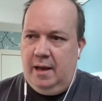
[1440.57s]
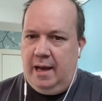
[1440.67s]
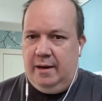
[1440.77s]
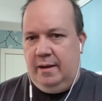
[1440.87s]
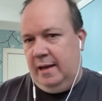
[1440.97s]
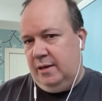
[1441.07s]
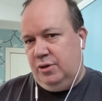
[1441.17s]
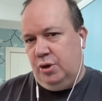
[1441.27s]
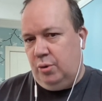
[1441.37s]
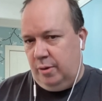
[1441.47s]
and
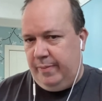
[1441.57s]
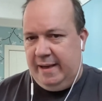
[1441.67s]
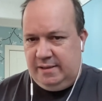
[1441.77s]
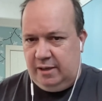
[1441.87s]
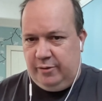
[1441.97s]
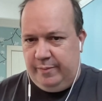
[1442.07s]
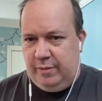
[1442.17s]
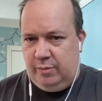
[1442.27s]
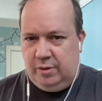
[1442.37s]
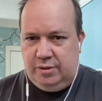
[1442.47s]
and toner-based
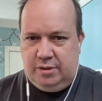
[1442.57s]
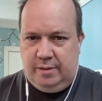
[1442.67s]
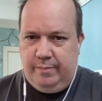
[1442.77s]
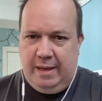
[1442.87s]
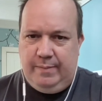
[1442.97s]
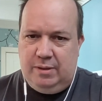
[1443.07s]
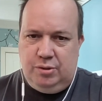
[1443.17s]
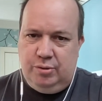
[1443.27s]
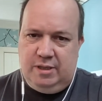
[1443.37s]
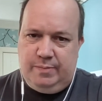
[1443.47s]
equipment was maybe
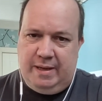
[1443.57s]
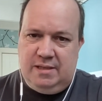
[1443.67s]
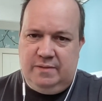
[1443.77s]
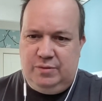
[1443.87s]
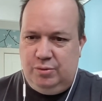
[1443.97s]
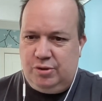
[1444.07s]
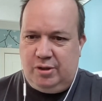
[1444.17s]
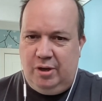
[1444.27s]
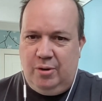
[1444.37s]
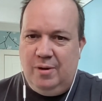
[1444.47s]
too expensive, too
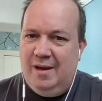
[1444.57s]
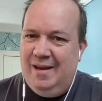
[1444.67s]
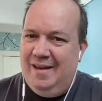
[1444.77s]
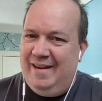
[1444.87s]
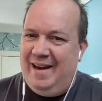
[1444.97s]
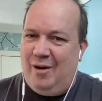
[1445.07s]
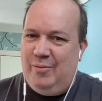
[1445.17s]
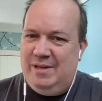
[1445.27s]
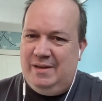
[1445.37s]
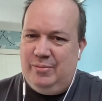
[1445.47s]
slow. Now
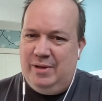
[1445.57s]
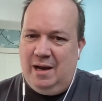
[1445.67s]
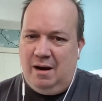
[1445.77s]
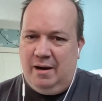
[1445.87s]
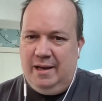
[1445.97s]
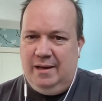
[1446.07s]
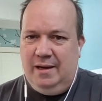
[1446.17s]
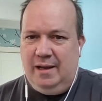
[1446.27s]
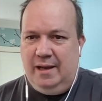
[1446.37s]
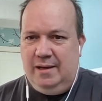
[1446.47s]
we we are
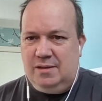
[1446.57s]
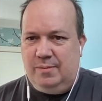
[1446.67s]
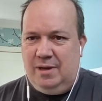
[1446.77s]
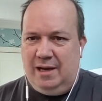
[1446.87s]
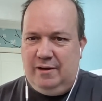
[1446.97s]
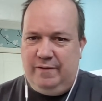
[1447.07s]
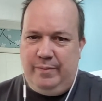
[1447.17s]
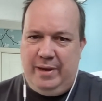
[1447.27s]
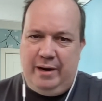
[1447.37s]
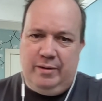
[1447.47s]
in in some kind of
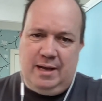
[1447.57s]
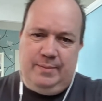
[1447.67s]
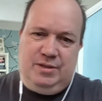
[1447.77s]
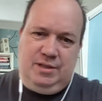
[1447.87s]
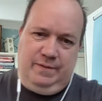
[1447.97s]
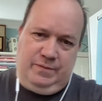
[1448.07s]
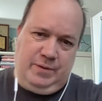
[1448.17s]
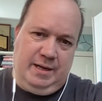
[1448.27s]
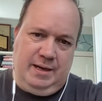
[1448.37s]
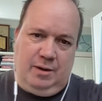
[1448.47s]
a paradigm shift
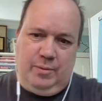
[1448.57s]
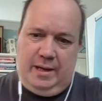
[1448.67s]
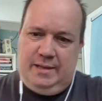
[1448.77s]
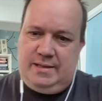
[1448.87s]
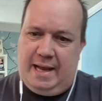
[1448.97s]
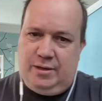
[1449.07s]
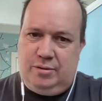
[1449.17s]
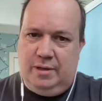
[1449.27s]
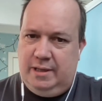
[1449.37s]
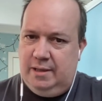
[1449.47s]
right now, where it's
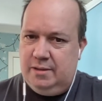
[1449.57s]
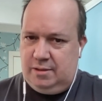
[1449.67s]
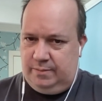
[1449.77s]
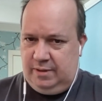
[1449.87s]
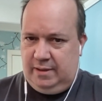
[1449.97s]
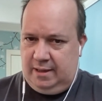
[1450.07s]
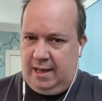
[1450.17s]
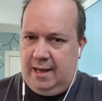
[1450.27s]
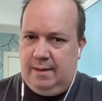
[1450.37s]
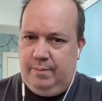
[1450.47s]
actually something that
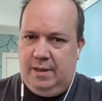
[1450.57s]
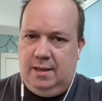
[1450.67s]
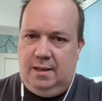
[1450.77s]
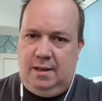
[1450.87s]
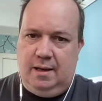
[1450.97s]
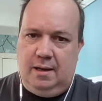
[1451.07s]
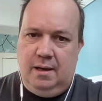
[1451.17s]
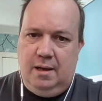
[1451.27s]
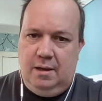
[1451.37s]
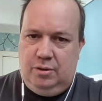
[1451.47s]
can be
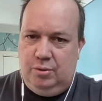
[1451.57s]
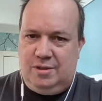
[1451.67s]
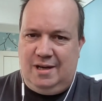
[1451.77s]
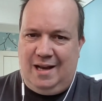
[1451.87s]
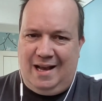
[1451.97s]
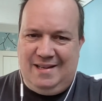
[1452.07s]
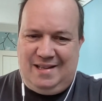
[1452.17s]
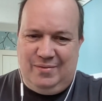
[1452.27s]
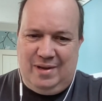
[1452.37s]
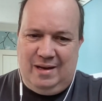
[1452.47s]

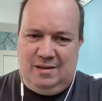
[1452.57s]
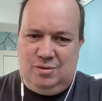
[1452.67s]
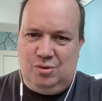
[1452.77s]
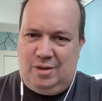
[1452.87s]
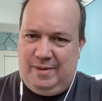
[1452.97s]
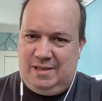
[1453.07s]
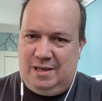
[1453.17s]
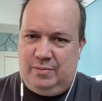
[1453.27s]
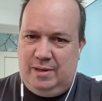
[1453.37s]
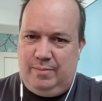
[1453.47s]
utilized and and to some
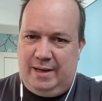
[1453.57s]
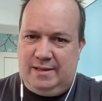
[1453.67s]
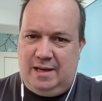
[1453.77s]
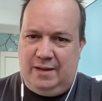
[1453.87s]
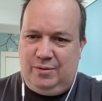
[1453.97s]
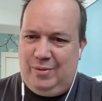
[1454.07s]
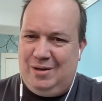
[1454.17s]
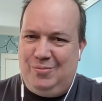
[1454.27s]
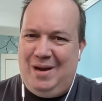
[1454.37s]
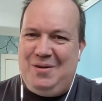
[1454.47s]
extent replace litho.
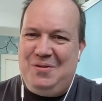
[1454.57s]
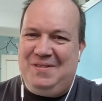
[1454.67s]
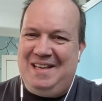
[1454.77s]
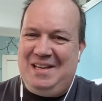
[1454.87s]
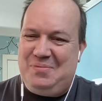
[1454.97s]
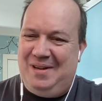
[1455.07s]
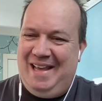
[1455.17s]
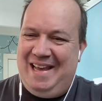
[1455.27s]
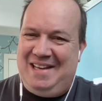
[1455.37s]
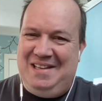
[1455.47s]
Where where do you think it will
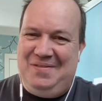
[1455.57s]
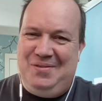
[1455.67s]
head in the